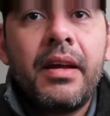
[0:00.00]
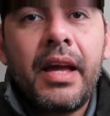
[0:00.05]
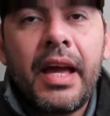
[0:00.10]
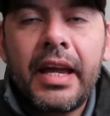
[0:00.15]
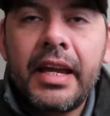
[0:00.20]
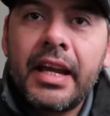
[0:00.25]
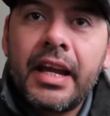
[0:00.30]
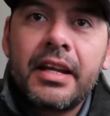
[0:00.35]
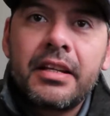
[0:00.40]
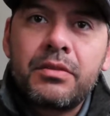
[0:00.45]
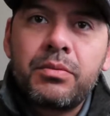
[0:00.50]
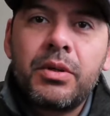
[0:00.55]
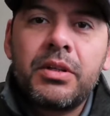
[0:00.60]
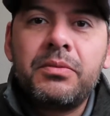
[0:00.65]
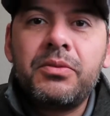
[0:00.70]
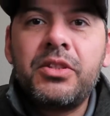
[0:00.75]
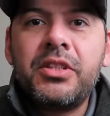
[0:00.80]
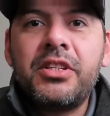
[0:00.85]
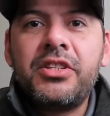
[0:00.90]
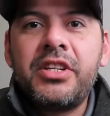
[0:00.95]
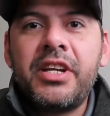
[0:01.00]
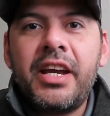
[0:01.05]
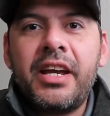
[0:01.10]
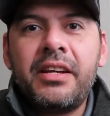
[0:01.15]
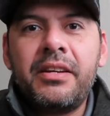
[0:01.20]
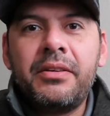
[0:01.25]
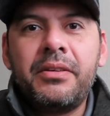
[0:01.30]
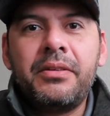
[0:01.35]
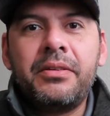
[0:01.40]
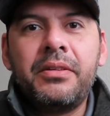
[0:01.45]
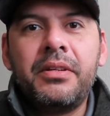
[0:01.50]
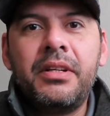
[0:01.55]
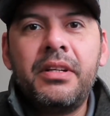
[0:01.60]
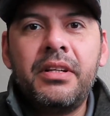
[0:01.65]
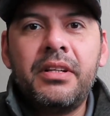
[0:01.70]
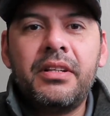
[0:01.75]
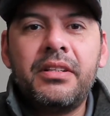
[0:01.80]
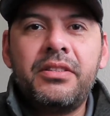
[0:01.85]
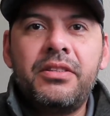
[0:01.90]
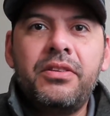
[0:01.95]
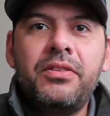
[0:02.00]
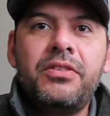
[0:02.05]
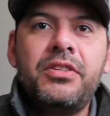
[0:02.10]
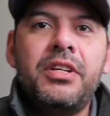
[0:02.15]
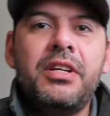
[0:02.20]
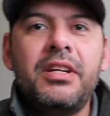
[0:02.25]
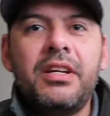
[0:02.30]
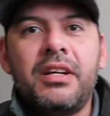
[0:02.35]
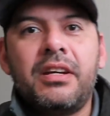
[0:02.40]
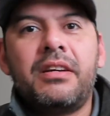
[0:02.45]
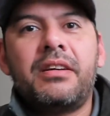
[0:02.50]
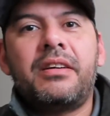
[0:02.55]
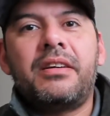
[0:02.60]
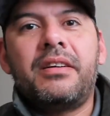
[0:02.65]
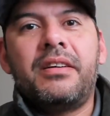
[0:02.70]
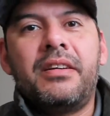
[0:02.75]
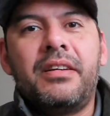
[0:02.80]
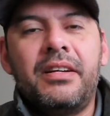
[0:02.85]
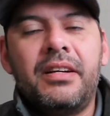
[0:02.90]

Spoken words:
Hey guys, welcome to the channel. 2G here.